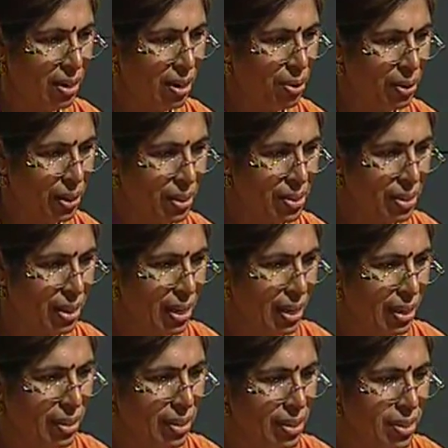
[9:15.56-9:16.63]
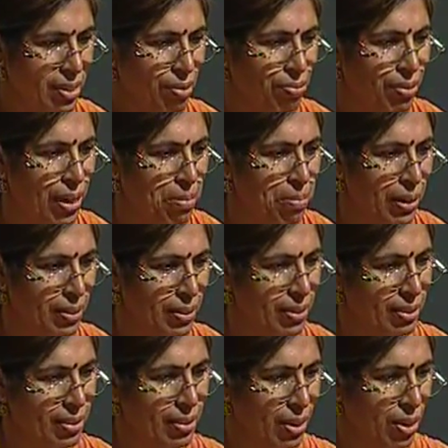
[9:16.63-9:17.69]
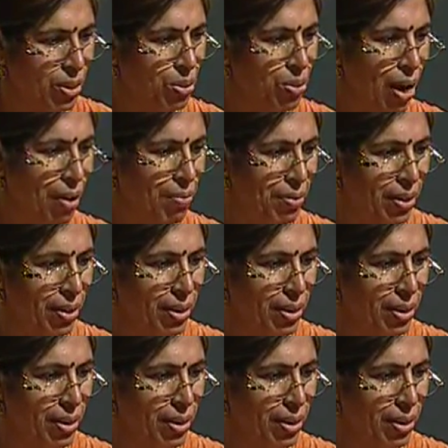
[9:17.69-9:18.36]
Now you can see, like, this is the field bus. You have